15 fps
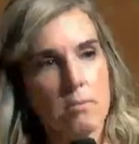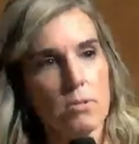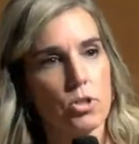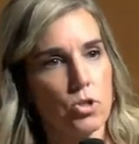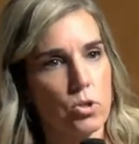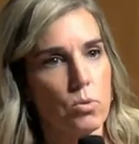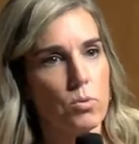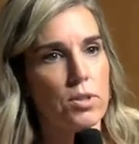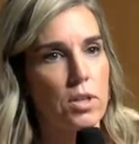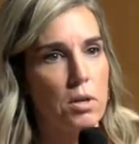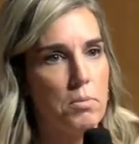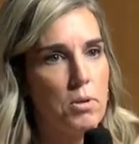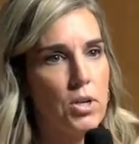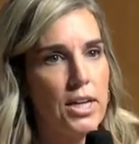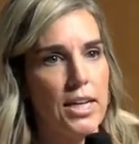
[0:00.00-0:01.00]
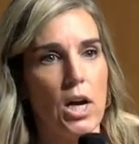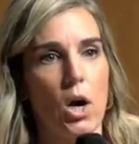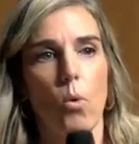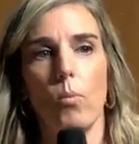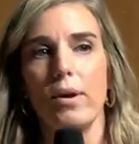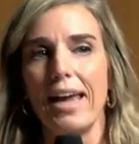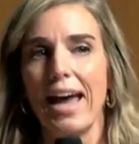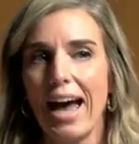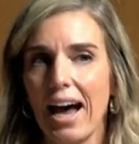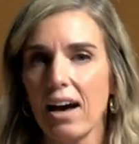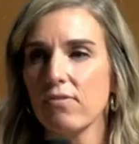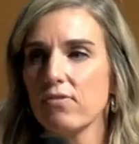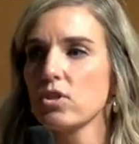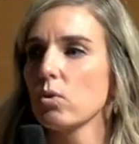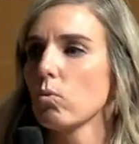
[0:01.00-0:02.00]
true with community. We have
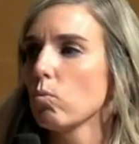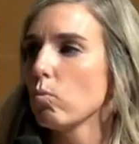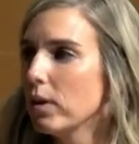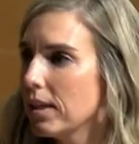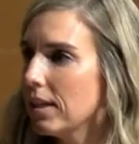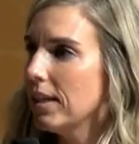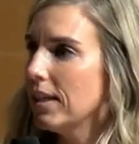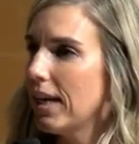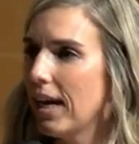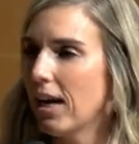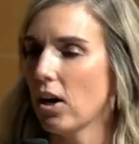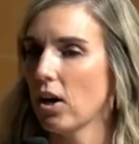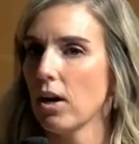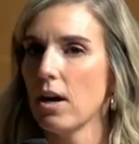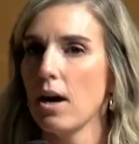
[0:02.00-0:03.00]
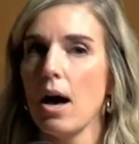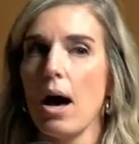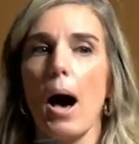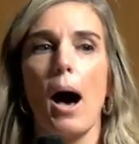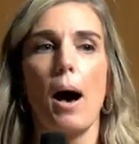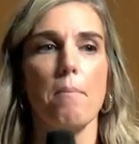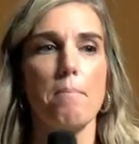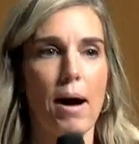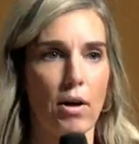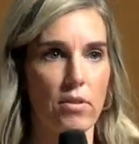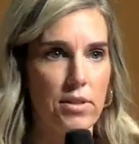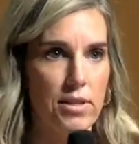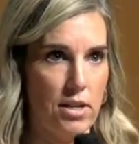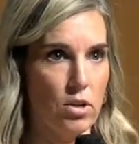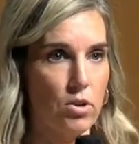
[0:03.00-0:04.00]
to really care about
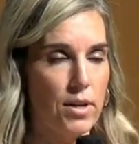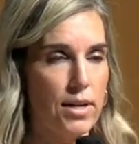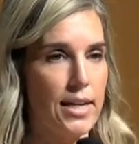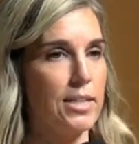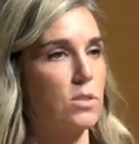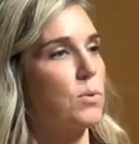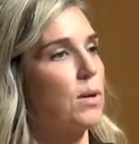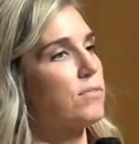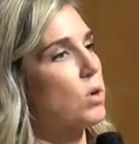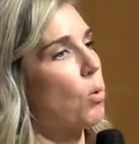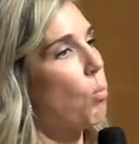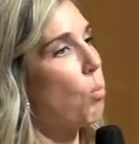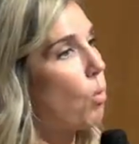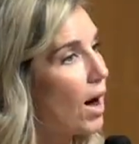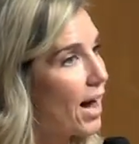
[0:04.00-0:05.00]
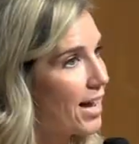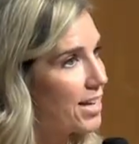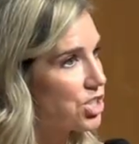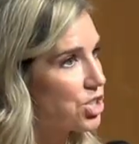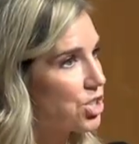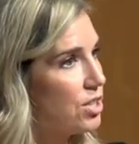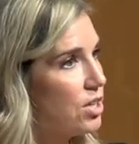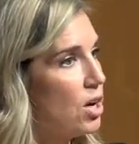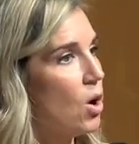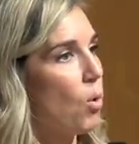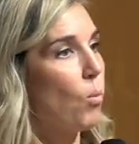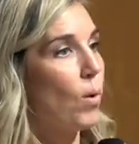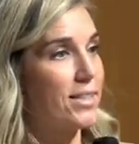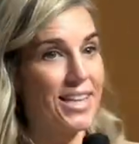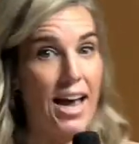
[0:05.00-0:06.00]
the ingredients, we have to watch
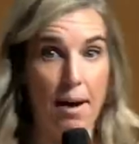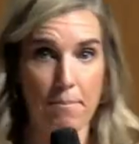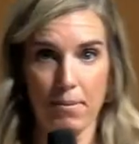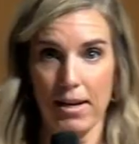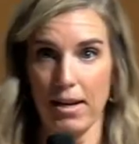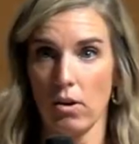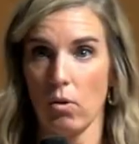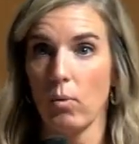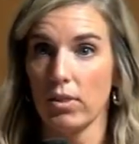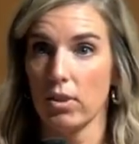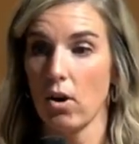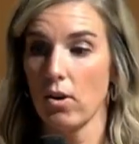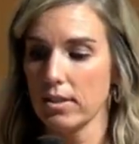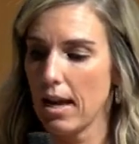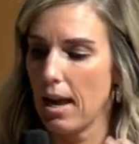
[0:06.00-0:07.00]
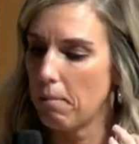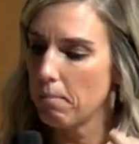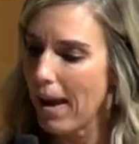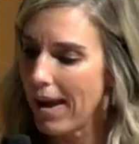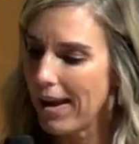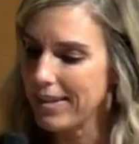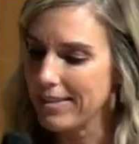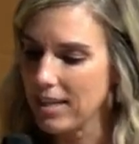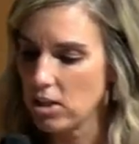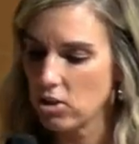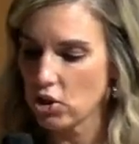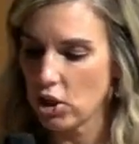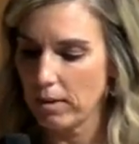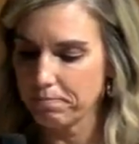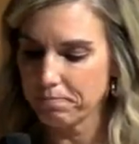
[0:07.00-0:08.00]
what's happening with those and pay
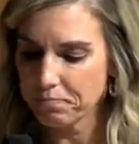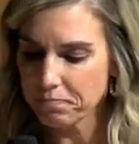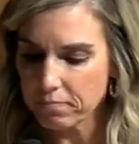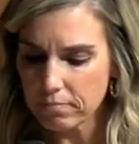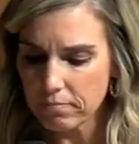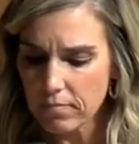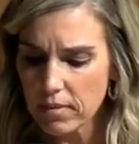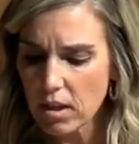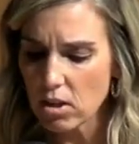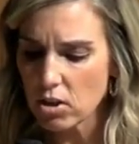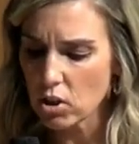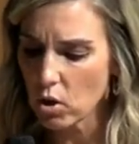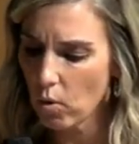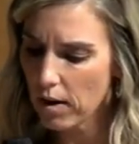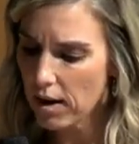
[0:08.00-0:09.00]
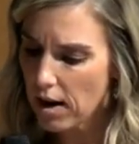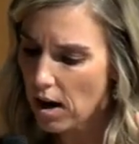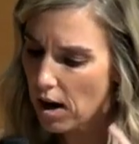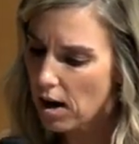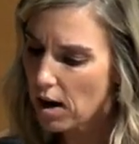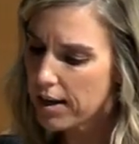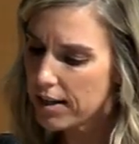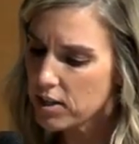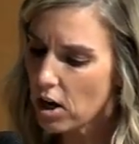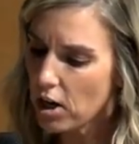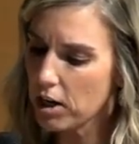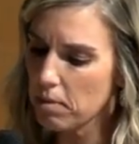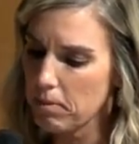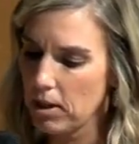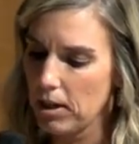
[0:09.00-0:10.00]
attention. So, is our
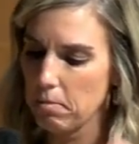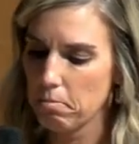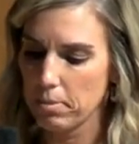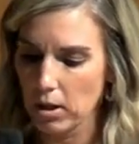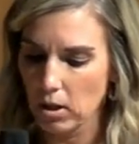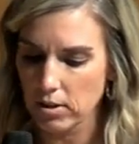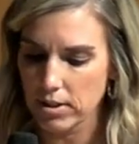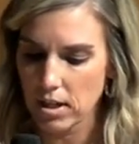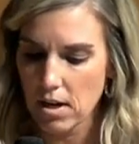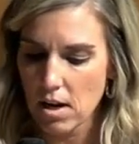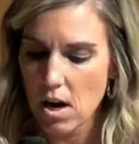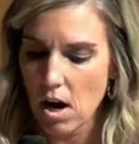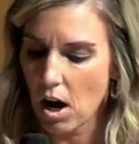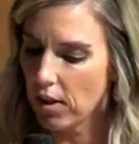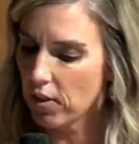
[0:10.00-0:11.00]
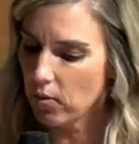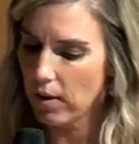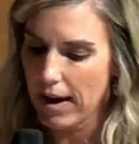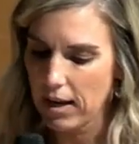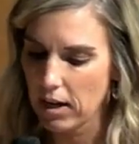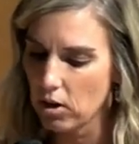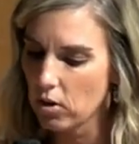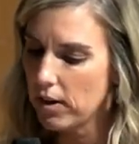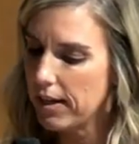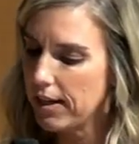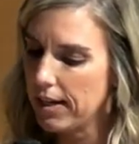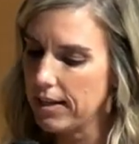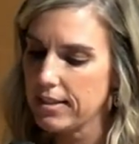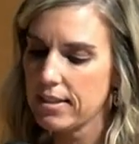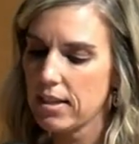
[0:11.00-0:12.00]
community built on the right
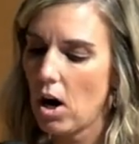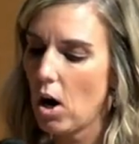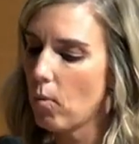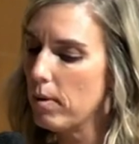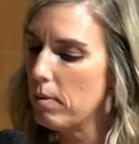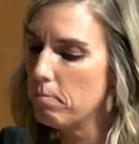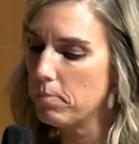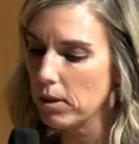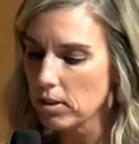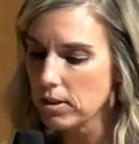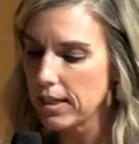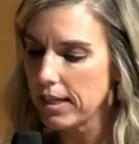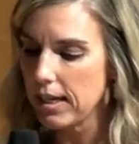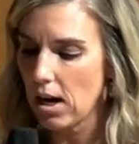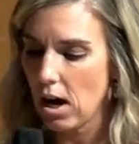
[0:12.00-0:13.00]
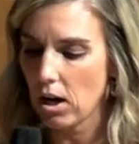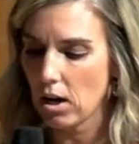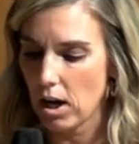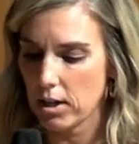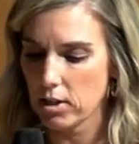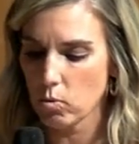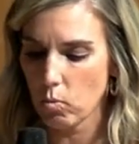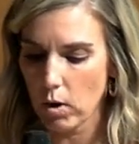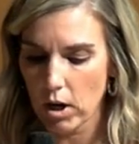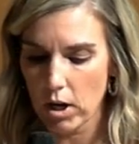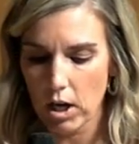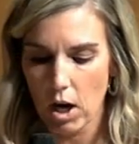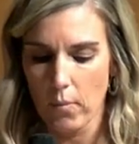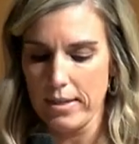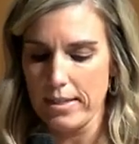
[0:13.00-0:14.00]
ingredients? Are we building it on God's word?
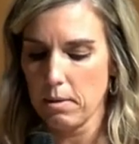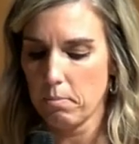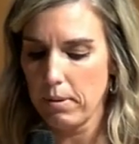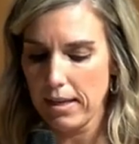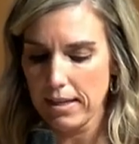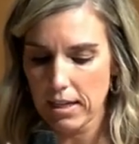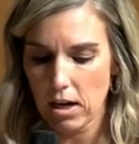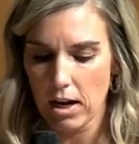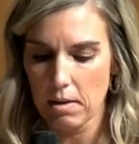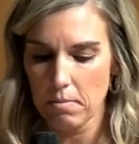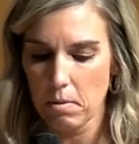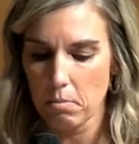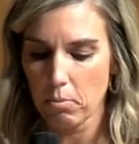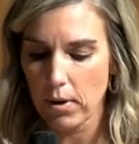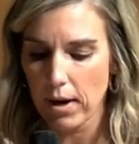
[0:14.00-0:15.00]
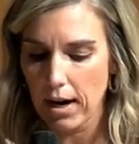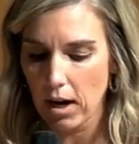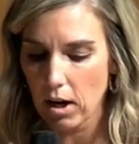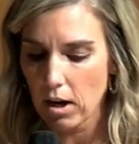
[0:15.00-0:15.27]
Are we dependent on Him in prayer?